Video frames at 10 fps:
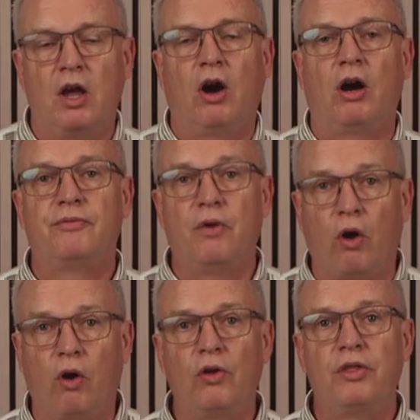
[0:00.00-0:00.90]
of
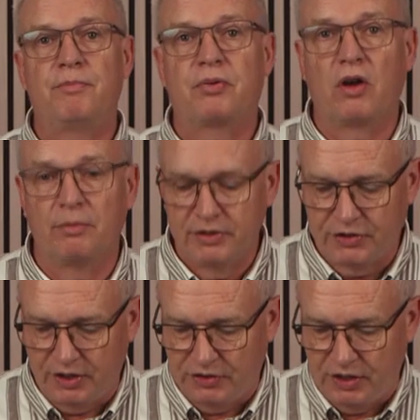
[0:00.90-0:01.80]
all the
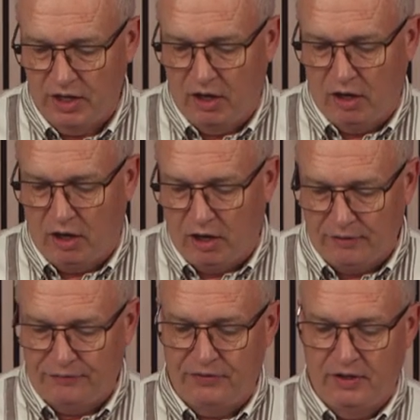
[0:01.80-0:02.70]
promises
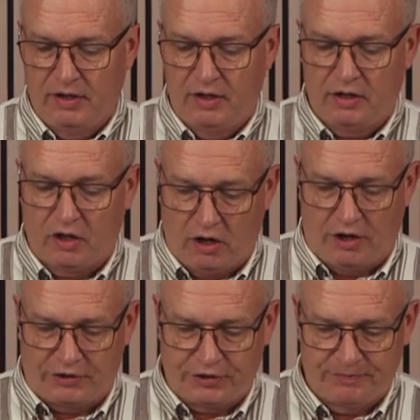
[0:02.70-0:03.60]
of
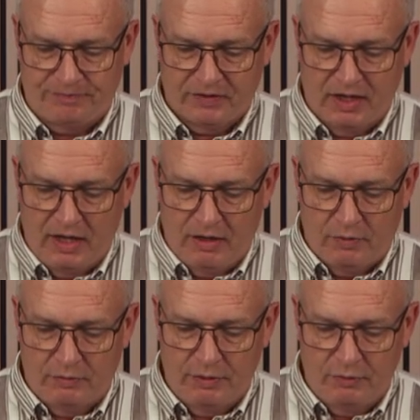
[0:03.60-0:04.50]
God.
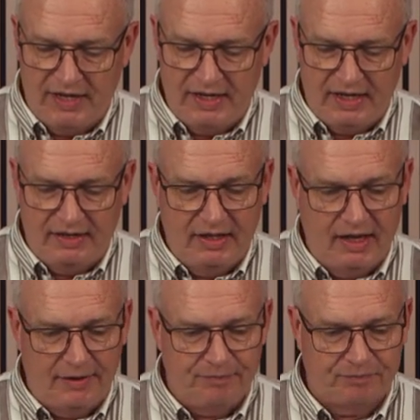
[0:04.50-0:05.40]
When we read in
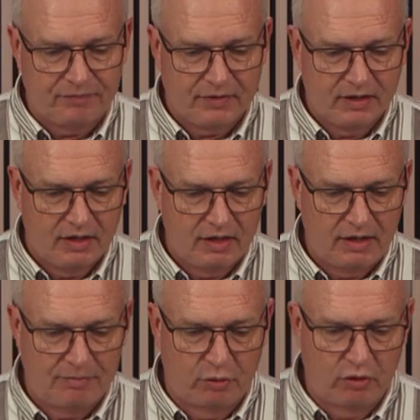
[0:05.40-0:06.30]
the uh,
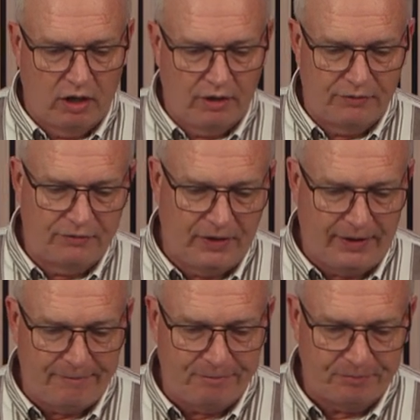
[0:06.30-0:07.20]
book of
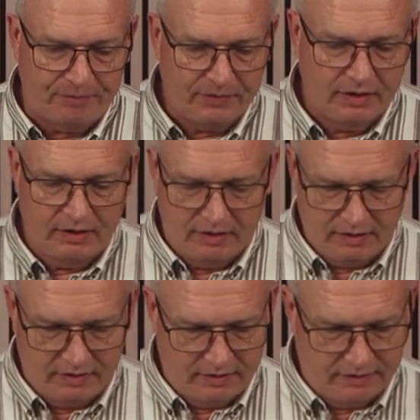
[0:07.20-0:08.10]
um, uh,
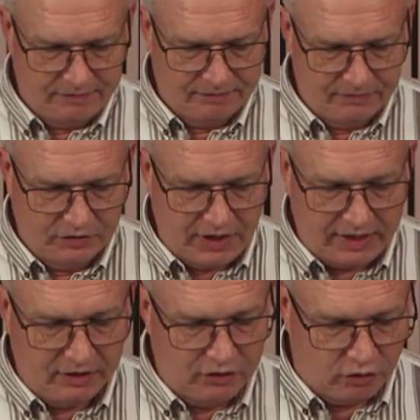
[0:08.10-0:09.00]

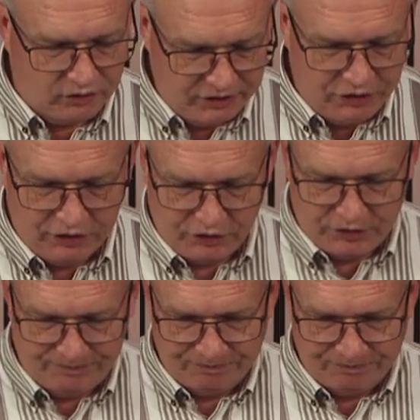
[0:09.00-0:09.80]
Second Corinthians,